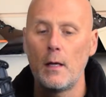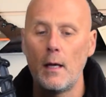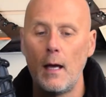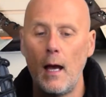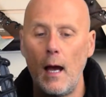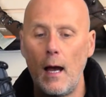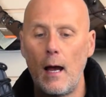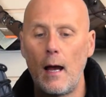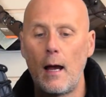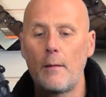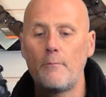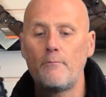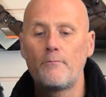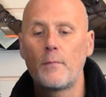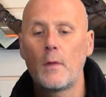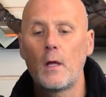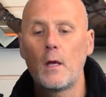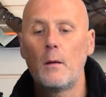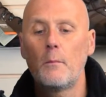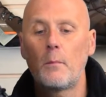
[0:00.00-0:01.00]

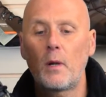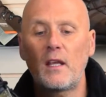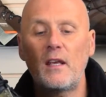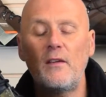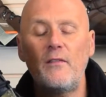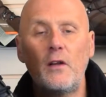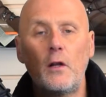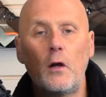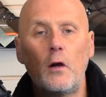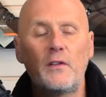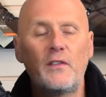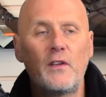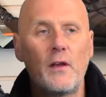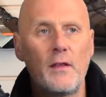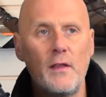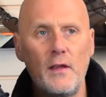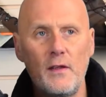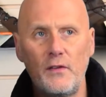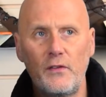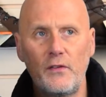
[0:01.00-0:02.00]
But to give you an idea,
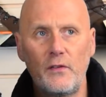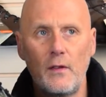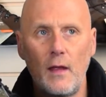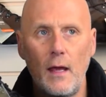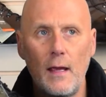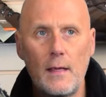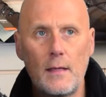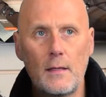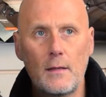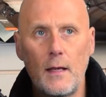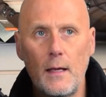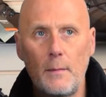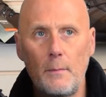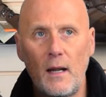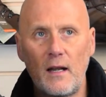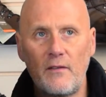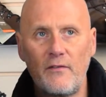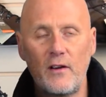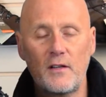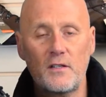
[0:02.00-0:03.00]
they
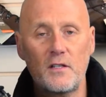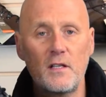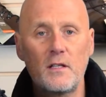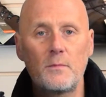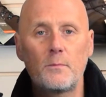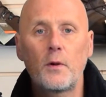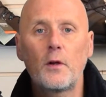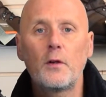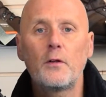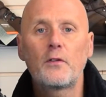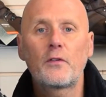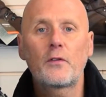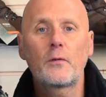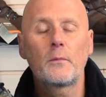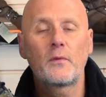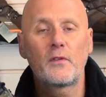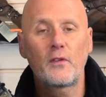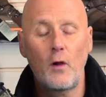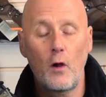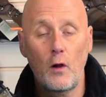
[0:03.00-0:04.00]
manufacture these boots from
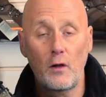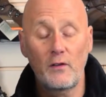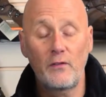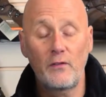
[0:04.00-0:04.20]
size